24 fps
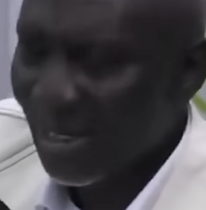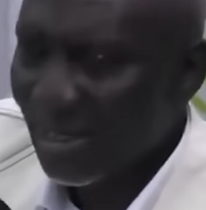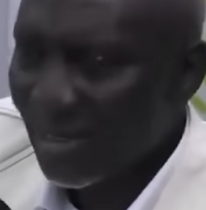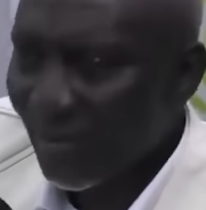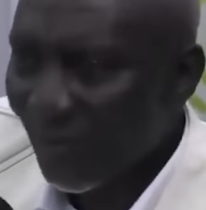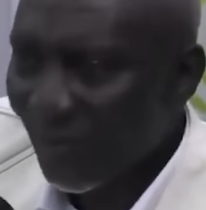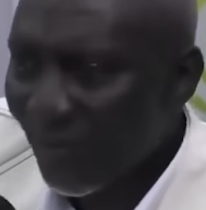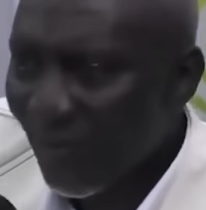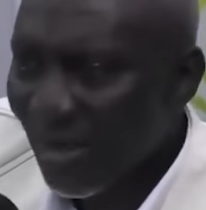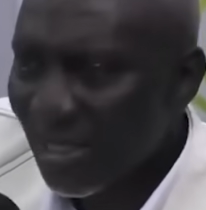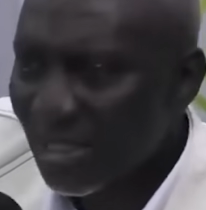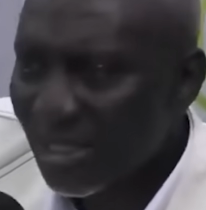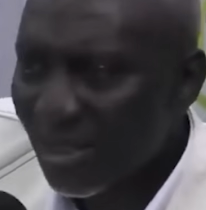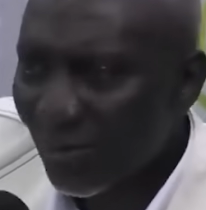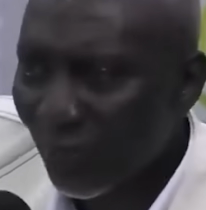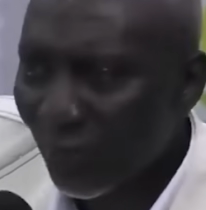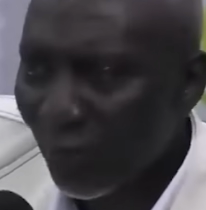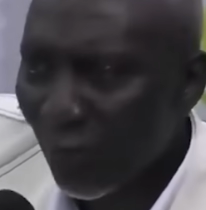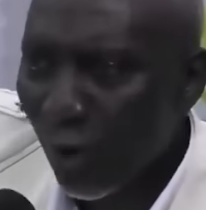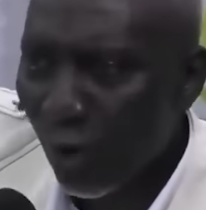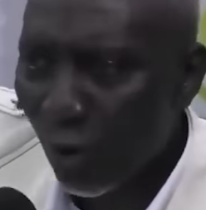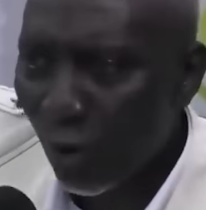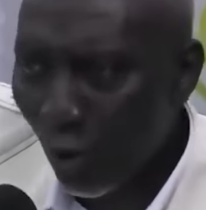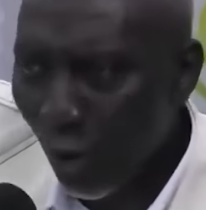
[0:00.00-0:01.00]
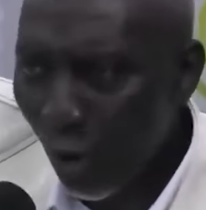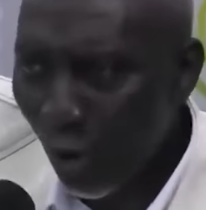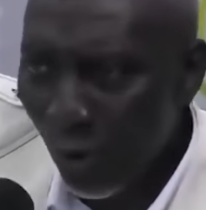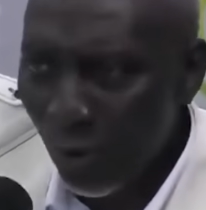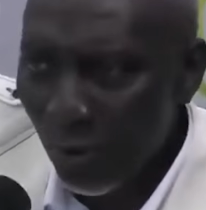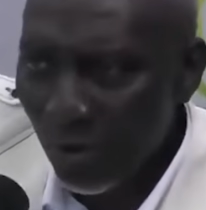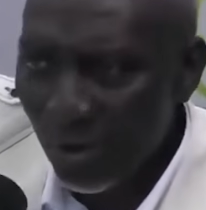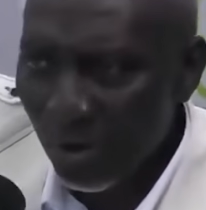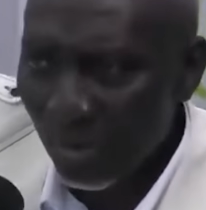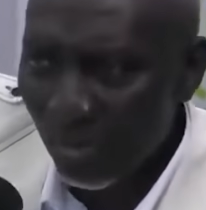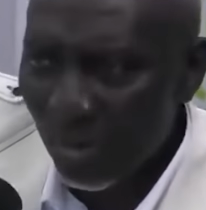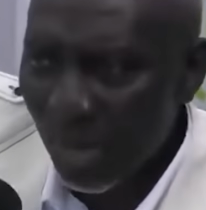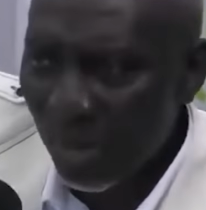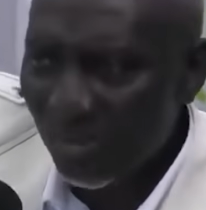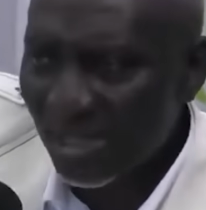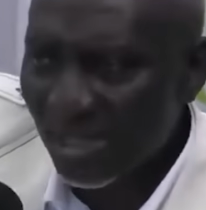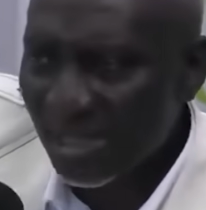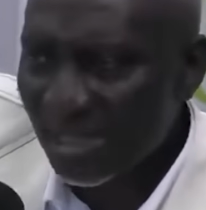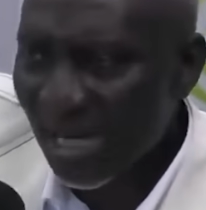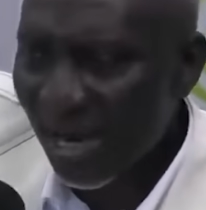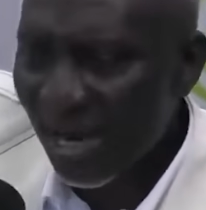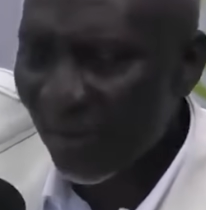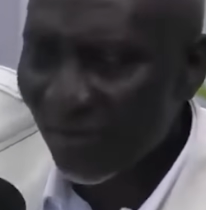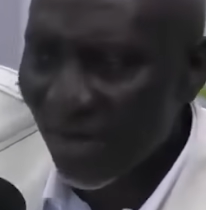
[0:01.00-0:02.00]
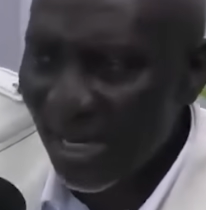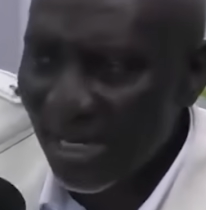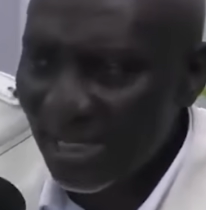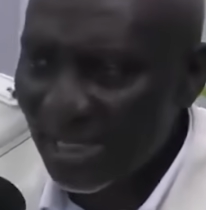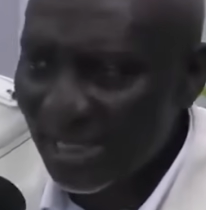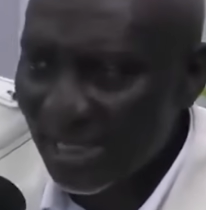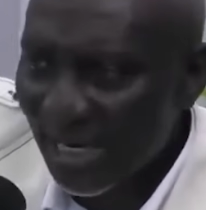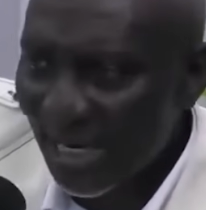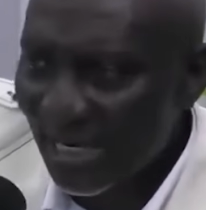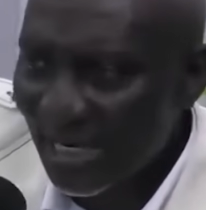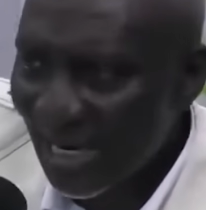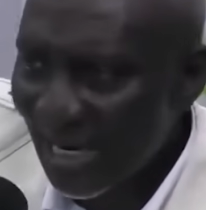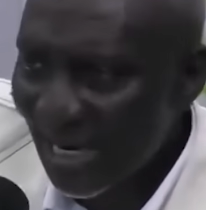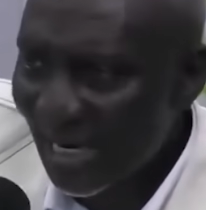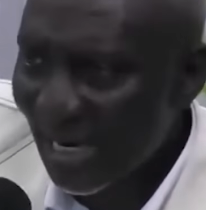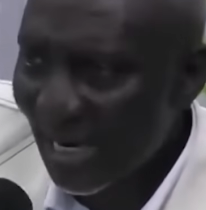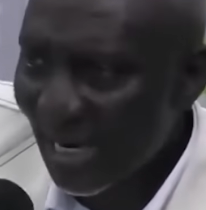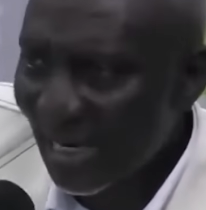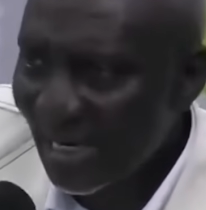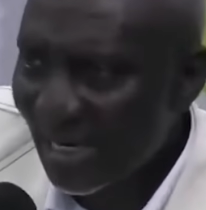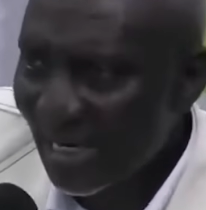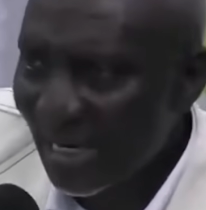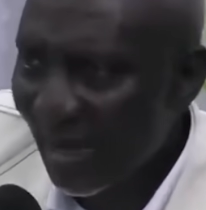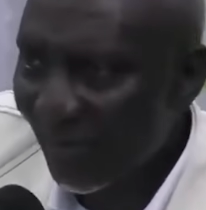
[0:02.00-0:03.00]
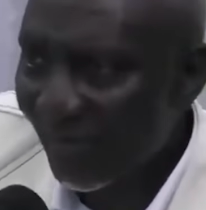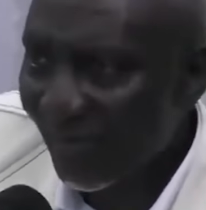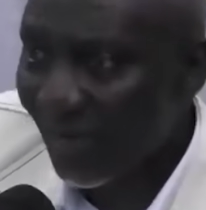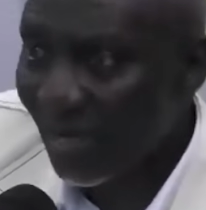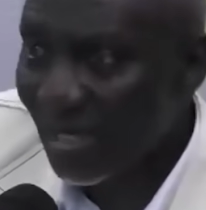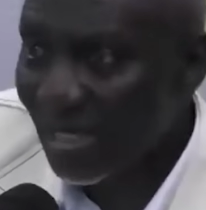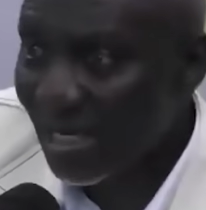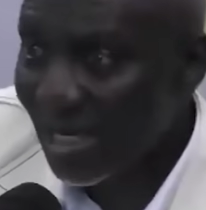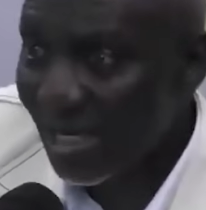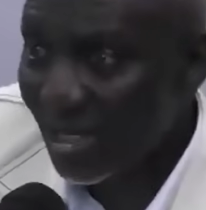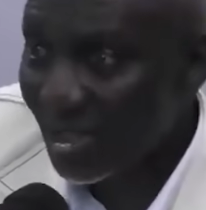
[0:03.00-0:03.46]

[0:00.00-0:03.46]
And the French for call baby this Afghanistan near there then French